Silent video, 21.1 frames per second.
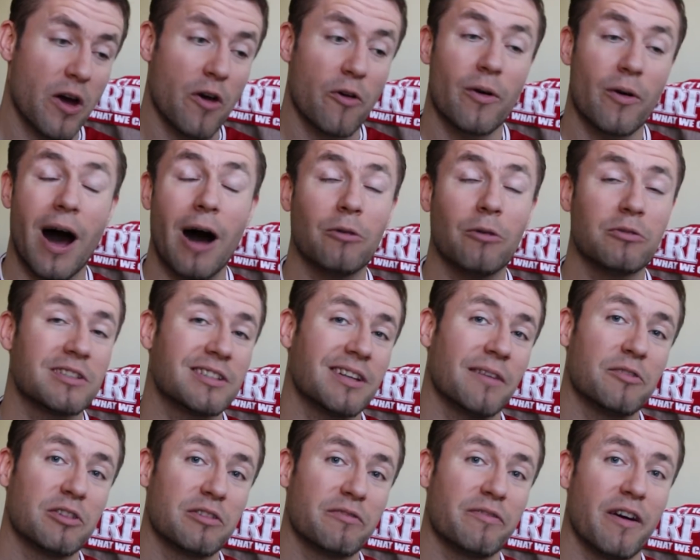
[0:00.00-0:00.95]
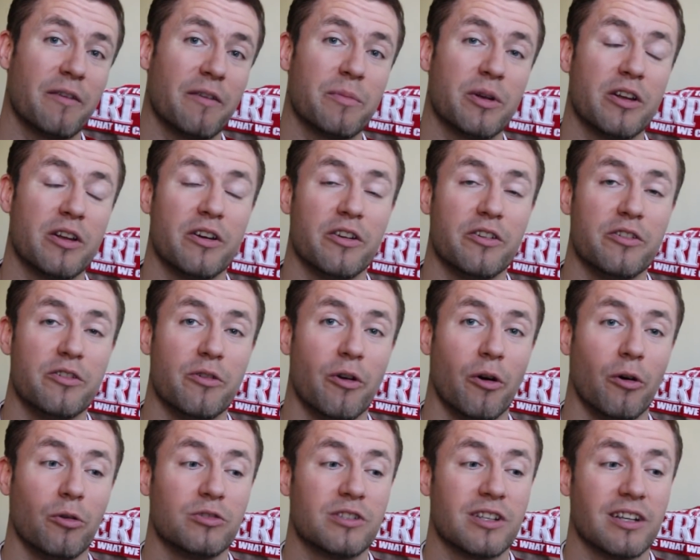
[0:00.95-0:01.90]
Around 75 million
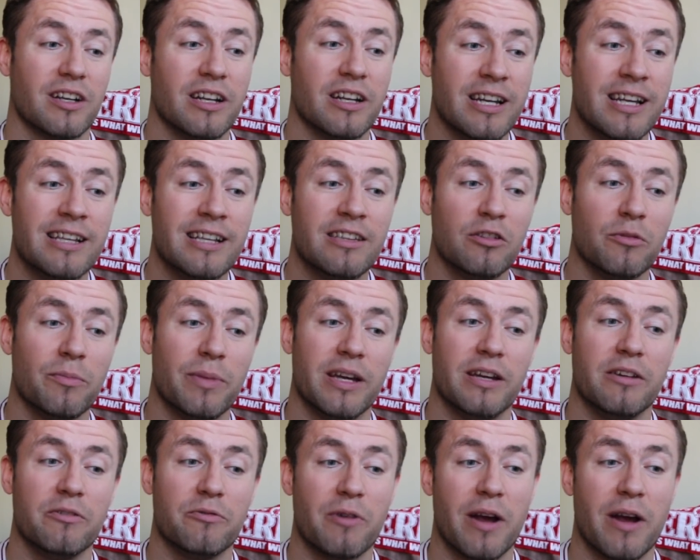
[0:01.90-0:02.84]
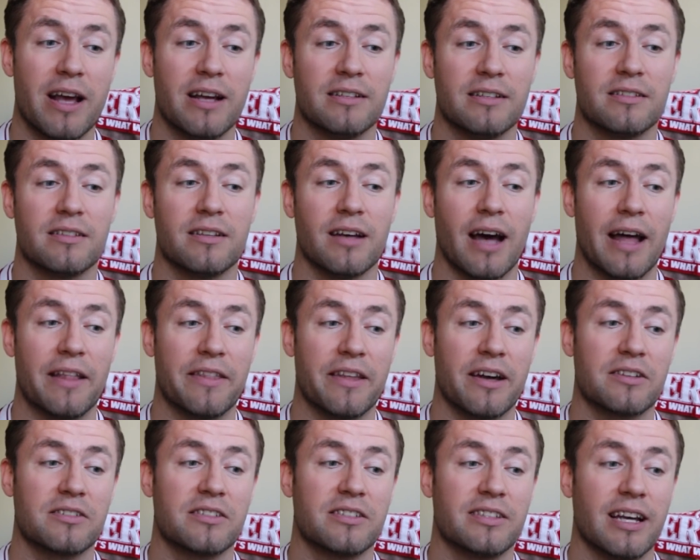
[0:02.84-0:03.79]
euros need to be raised, and
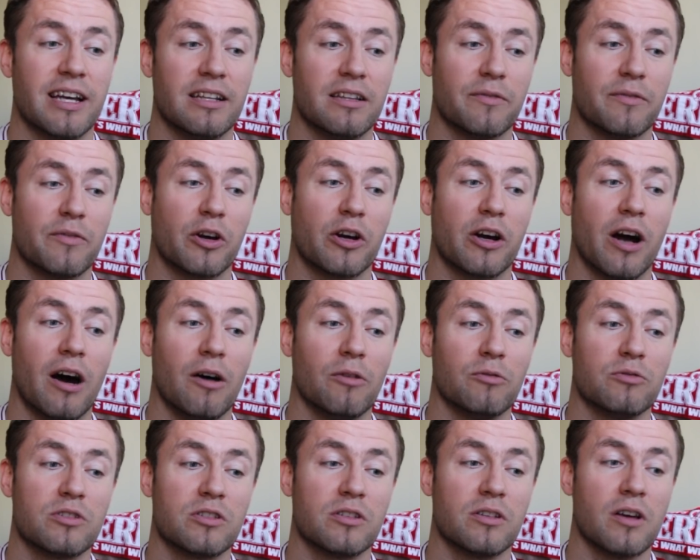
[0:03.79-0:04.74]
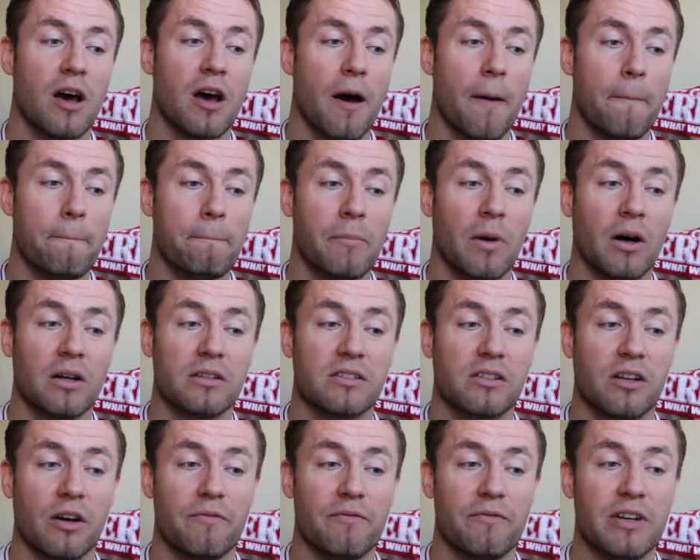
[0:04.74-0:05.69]
their state of accounts
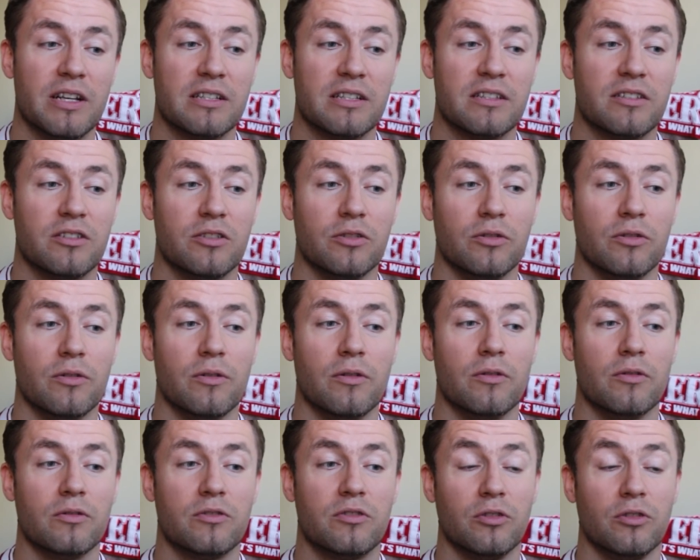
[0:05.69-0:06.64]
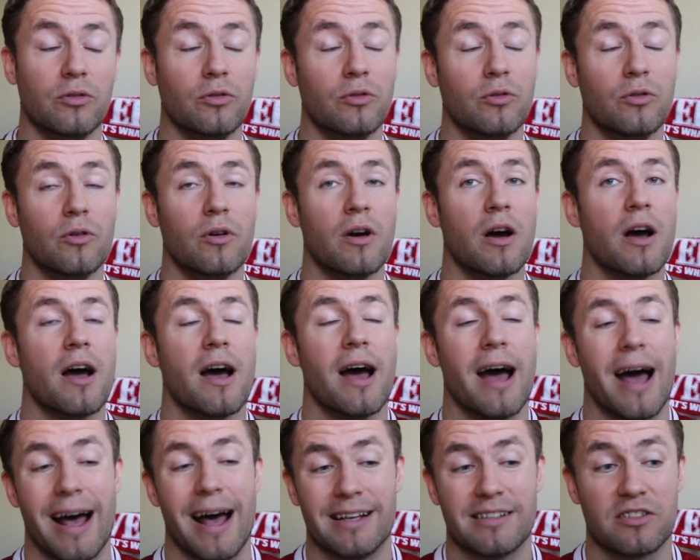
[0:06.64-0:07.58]
must convince to
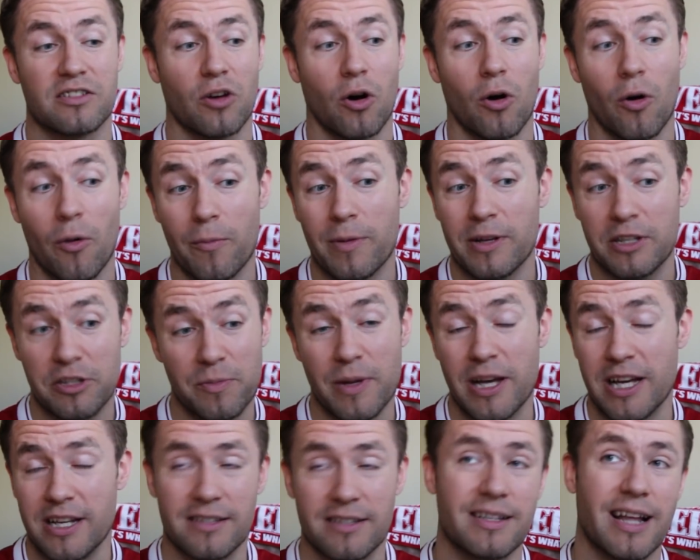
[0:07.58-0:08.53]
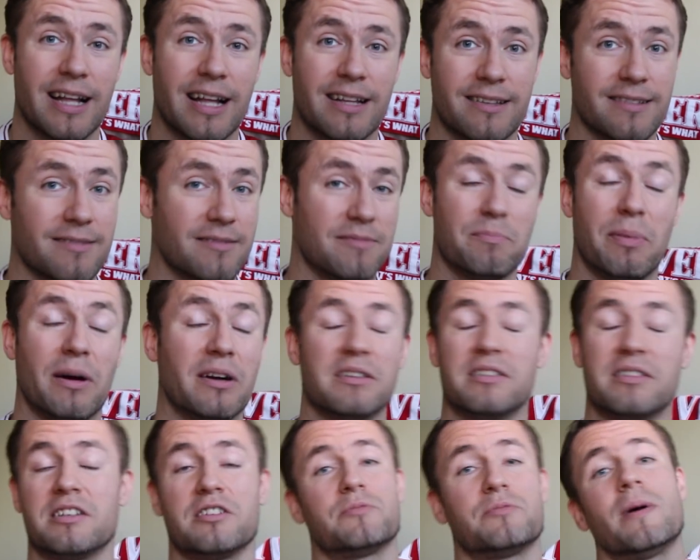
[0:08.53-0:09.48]
so, which means that
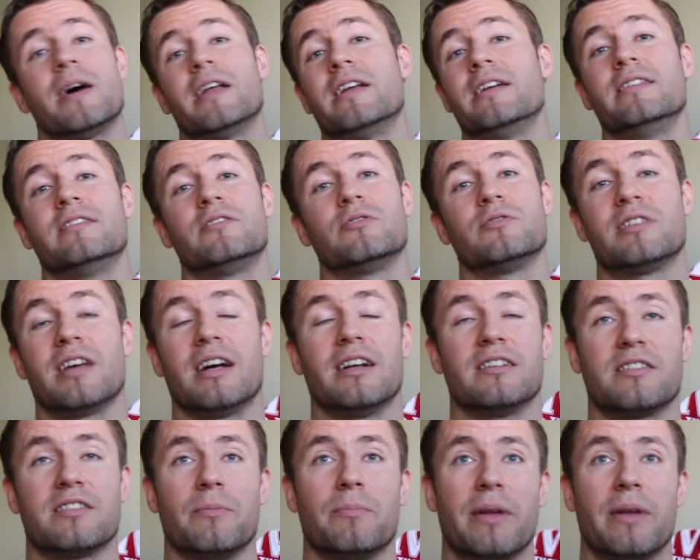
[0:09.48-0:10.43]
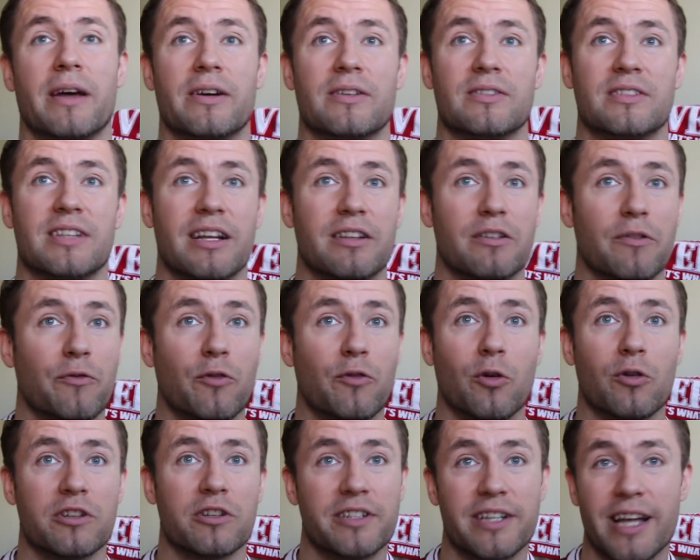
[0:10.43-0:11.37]
Paris Saint-Germain need to sell some players, and of
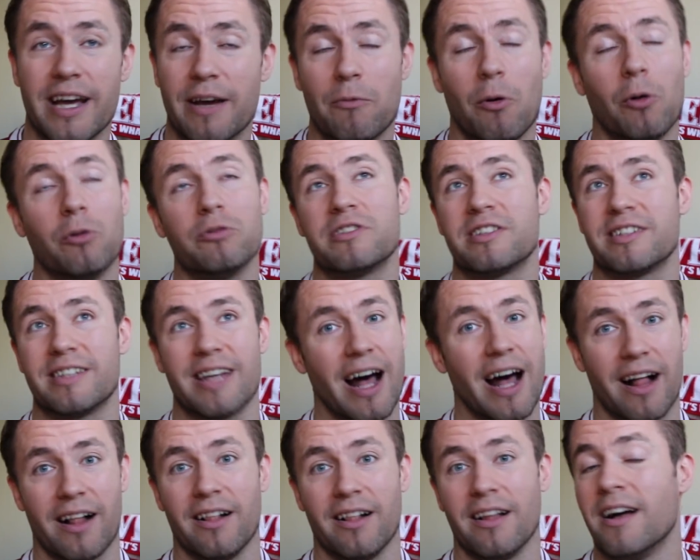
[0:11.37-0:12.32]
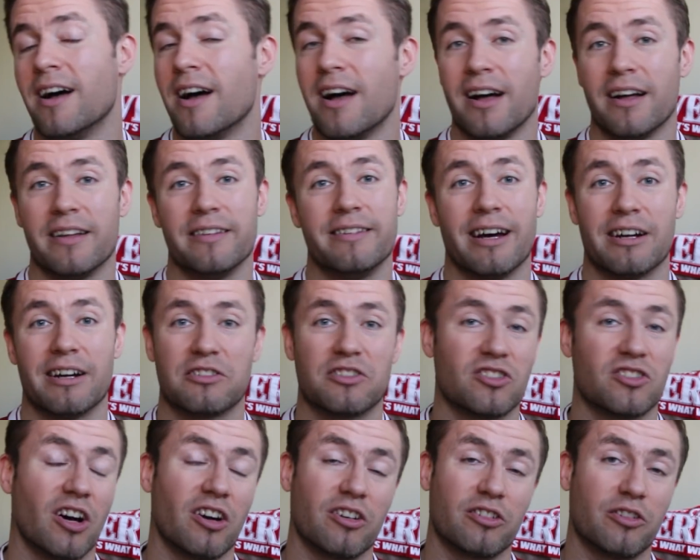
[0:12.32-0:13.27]
course they won't sell their
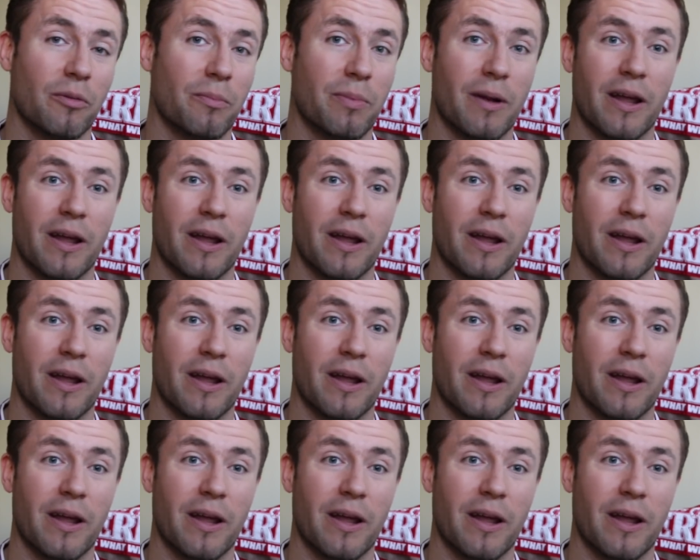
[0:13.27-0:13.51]
starter